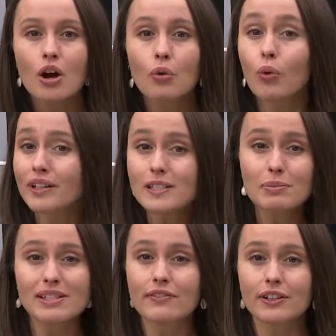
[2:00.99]
one
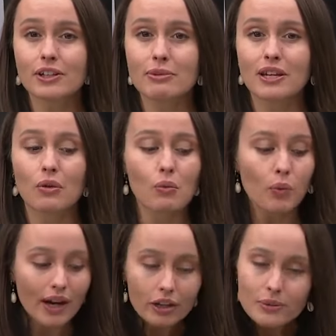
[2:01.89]
specifically being,
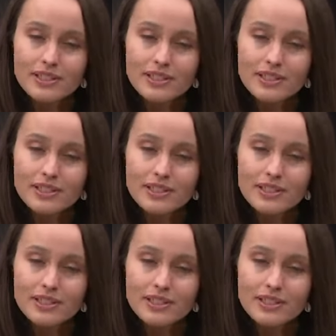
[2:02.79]
why are we